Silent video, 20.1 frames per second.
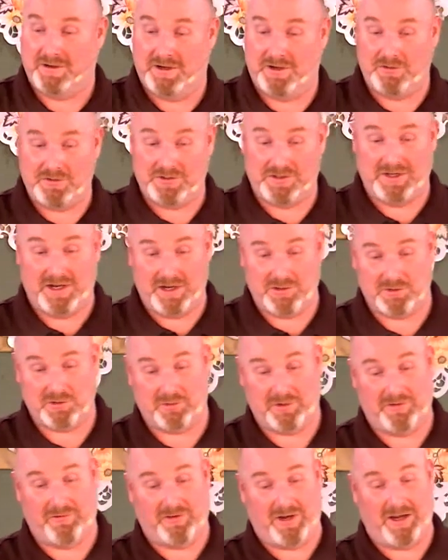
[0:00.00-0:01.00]
whose names will
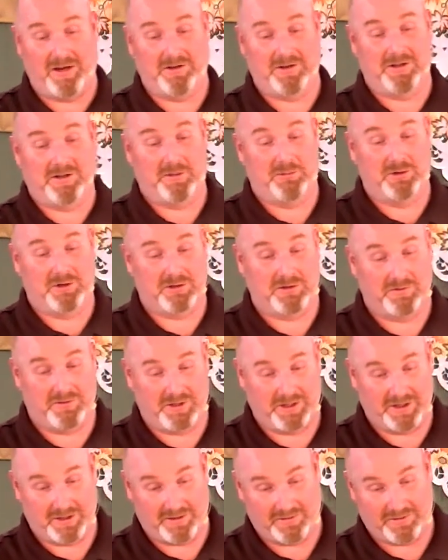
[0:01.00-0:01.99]
be found in the book of
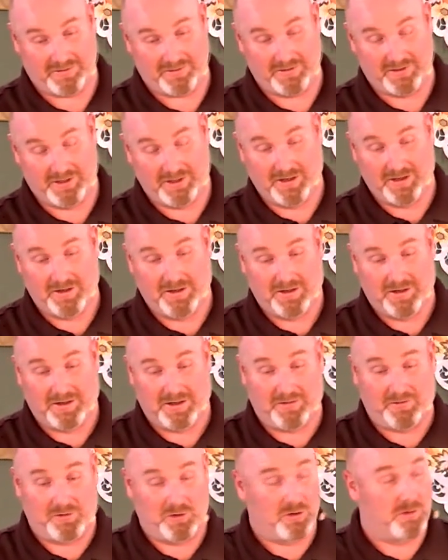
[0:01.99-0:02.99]
life.
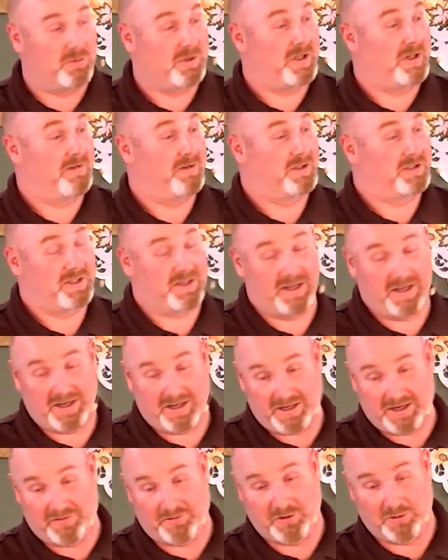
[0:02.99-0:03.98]
And if you're a believer
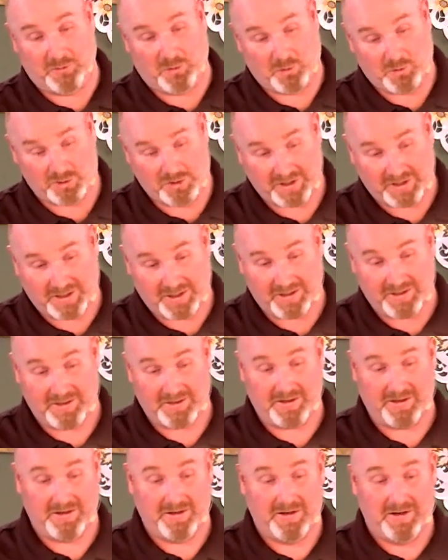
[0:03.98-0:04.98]
today, if you're born
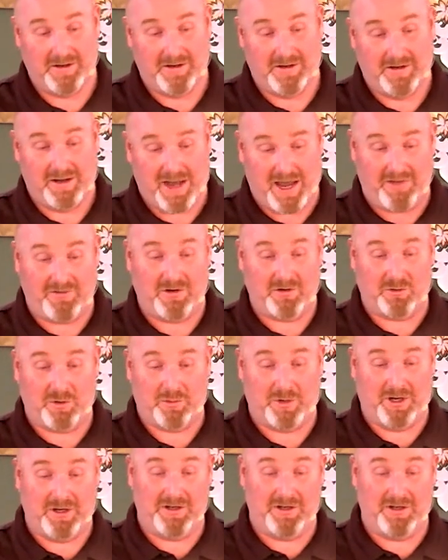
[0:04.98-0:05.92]
again, having repented